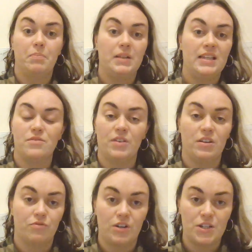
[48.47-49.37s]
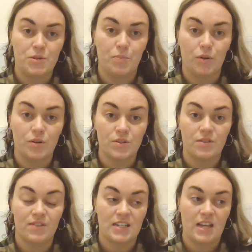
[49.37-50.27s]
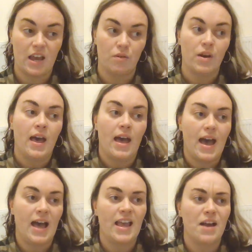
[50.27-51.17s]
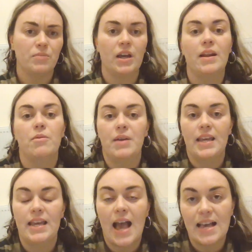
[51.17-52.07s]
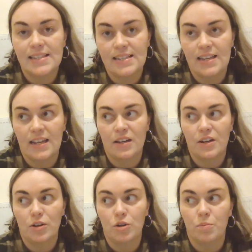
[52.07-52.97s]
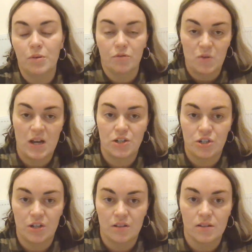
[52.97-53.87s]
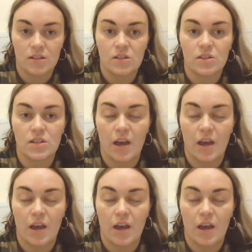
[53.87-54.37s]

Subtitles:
Please feel free to pause the video. I am going to be asking a couple of questions,